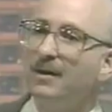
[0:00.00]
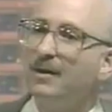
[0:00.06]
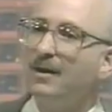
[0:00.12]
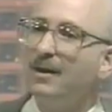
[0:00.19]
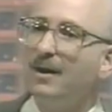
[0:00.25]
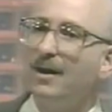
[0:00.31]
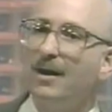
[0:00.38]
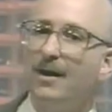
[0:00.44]

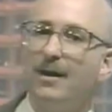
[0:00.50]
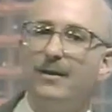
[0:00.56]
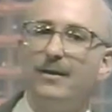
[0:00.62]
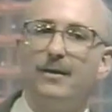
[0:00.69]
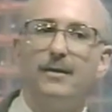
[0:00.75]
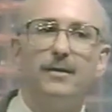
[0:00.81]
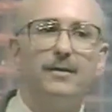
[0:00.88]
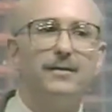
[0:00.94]
Uh,
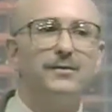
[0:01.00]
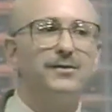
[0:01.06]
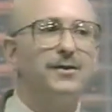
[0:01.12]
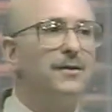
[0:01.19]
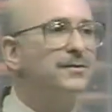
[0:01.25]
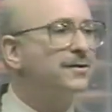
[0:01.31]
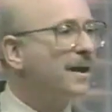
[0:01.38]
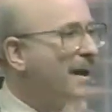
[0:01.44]

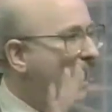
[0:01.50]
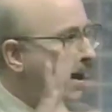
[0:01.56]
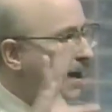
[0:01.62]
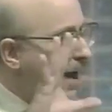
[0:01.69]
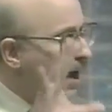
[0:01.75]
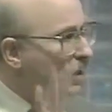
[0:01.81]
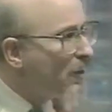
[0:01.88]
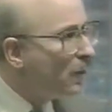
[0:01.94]
so, so
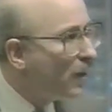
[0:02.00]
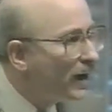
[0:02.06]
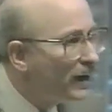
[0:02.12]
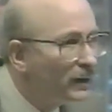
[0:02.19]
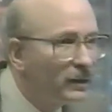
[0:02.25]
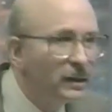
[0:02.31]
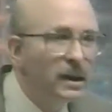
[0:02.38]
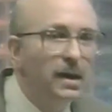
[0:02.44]
I, I don't want to
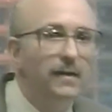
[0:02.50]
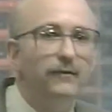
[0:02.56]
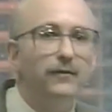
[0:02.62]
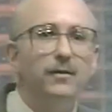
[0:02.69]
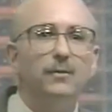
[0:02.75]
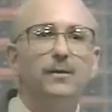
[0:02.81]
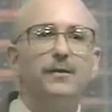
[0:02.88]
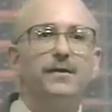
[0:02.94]
leave
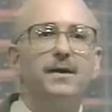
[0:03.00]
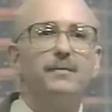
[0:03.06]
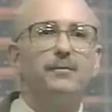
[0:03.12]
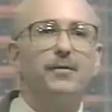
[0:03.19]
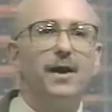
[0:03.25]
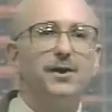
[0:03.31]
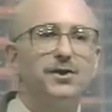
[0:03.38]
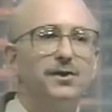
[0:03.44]
you with the
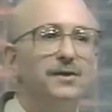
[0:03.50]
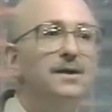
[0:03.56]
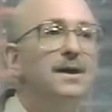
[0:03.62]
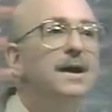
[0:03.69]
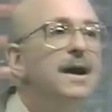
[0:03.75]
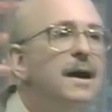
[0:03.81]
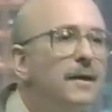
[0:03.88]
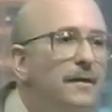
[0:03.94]
impression
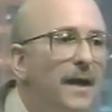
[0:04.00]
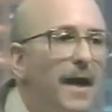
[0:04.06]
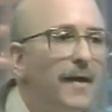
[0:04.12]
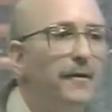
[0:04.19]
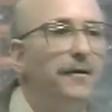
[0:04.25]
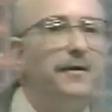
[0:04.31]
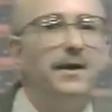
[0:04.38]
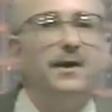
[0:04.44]

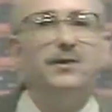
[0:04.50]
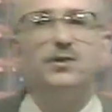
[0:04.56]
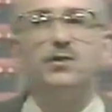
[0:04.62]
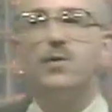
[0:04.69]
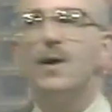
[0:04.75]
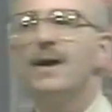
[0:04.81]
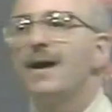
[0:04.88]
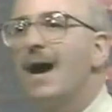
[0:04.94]
that these
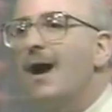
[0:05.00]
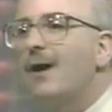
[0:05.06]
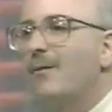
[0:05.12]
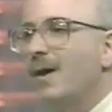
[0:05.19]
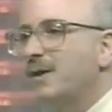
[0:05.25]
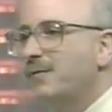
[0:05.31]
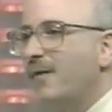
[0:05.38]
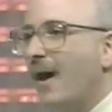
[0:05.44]
20
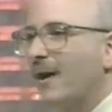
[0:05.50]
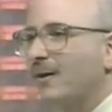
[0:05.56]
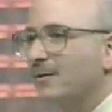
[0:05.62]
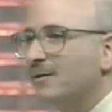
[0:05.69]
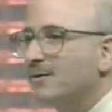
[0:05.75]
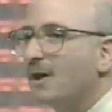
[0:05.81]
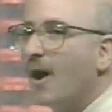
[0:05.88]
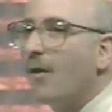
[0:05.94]
outrage
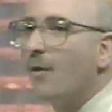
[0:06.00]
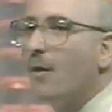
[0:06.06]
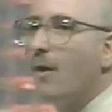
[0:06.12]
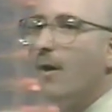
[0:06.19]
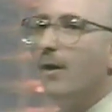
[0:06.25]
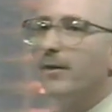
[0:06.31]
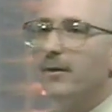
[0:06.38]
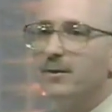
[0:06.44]
factors are
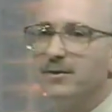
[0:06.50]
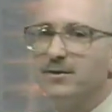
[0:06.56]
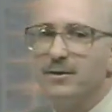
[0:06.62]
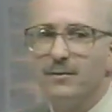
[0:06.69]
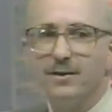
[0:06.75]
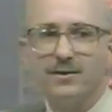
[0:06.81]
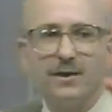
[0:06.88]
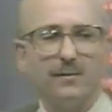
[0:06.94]
all there is to
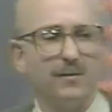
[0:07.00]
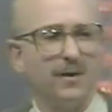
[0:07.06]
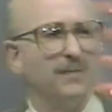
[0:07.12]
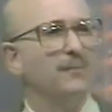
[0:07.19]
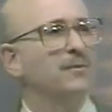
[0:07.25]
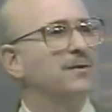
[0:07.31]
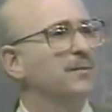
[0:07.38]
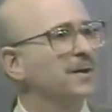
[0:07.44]
risk,
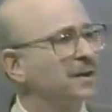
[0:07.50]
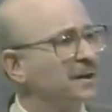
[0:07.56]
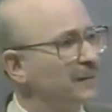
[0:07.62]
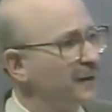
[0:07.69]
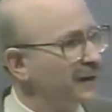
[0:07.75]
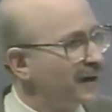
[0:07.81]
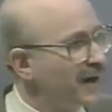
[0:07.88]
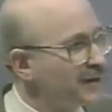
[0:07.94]
to risk
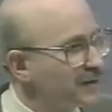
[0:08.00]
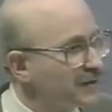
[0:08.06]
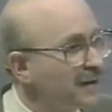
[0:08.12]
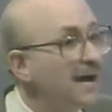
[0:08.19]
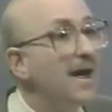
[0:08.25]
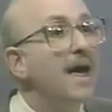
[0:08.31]
communication.